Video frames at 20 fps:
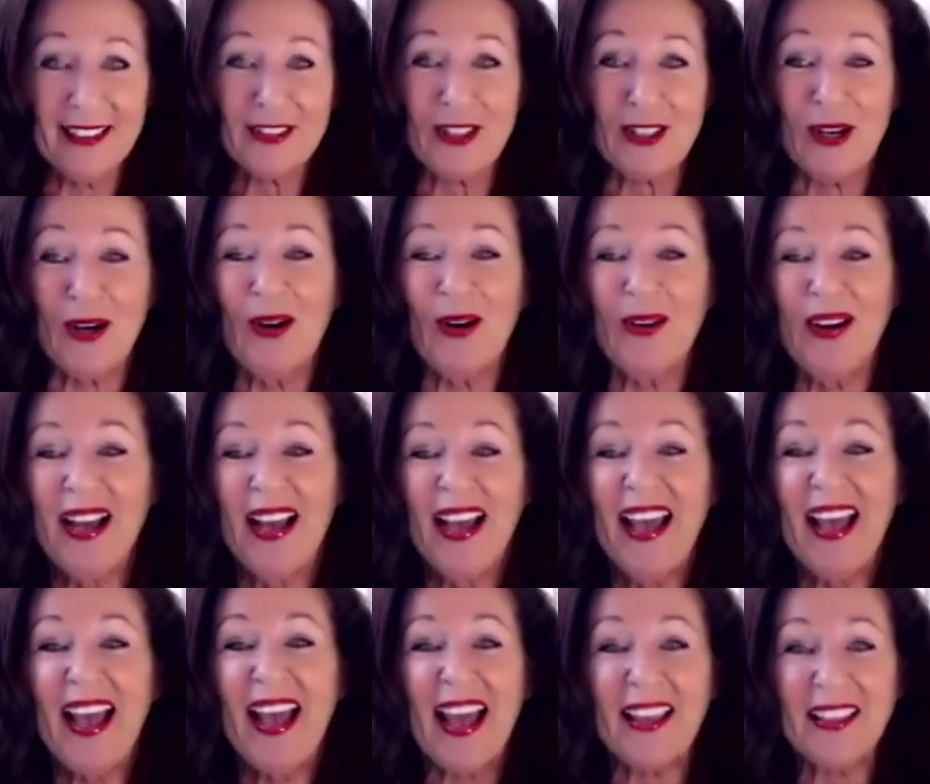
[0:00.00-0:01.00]
so
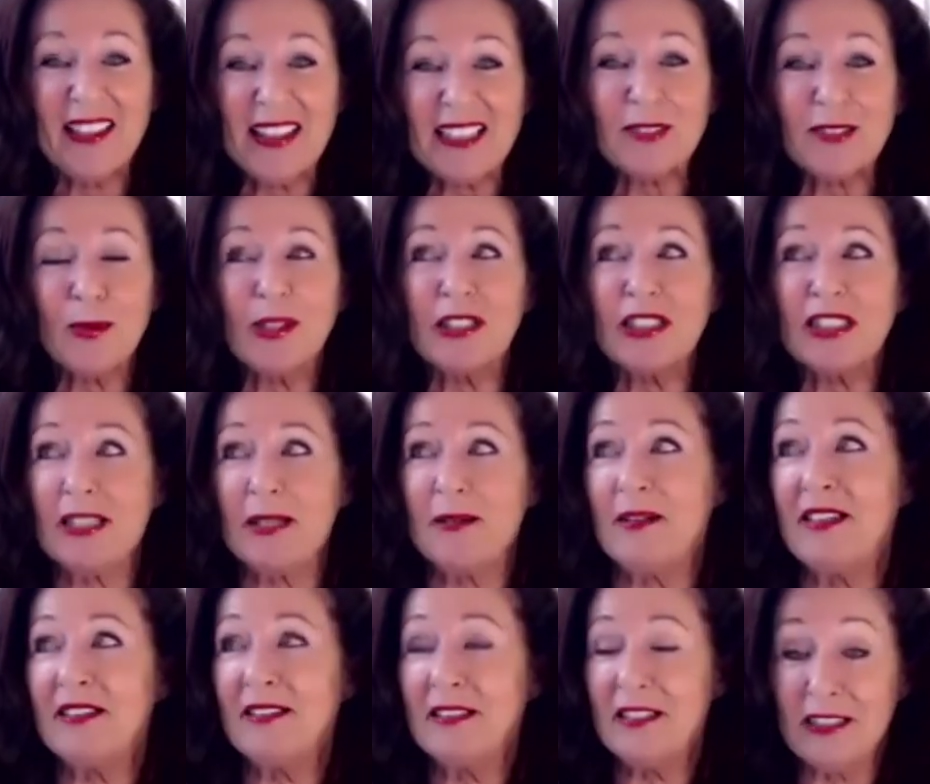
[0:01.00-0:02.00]
and this was the,
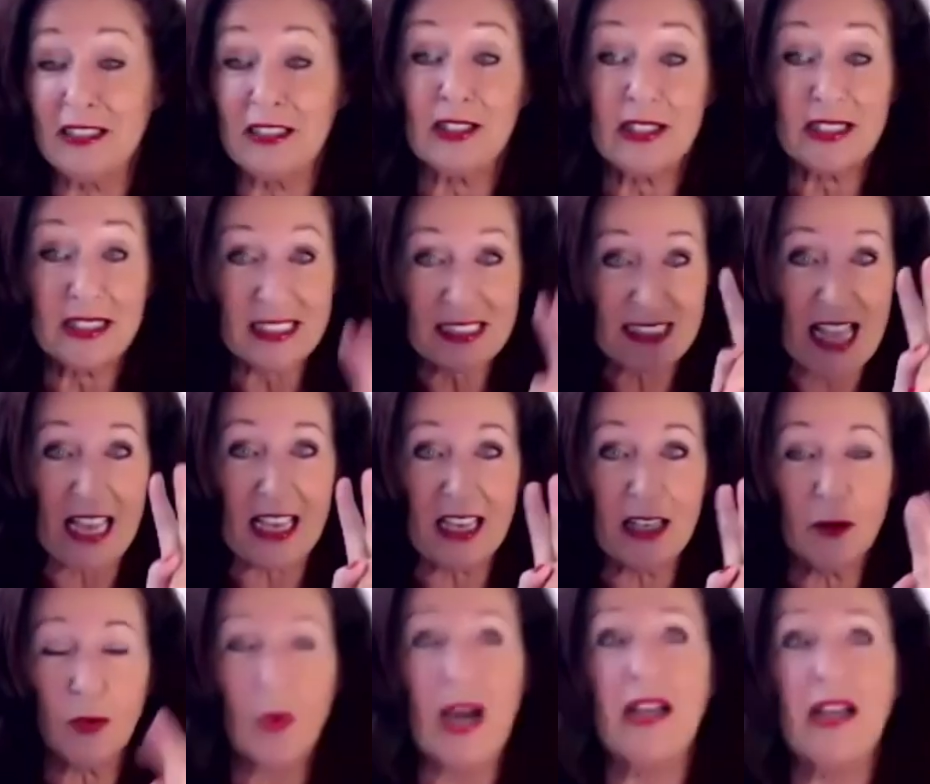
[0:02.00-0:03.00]
the
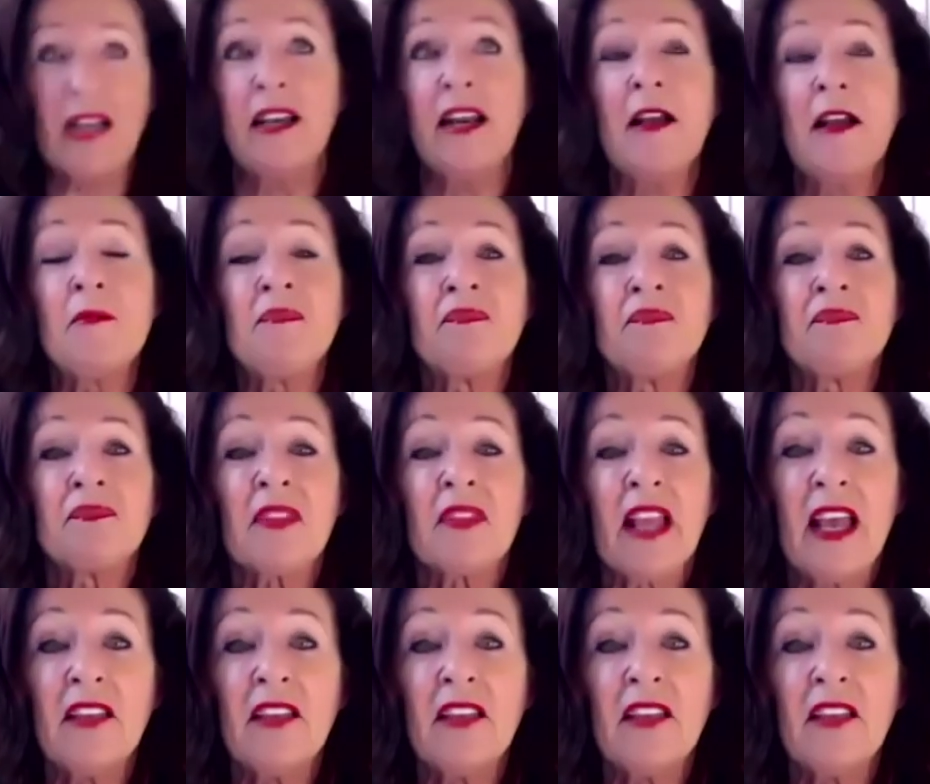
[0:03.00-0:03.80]
second one mm-hmm.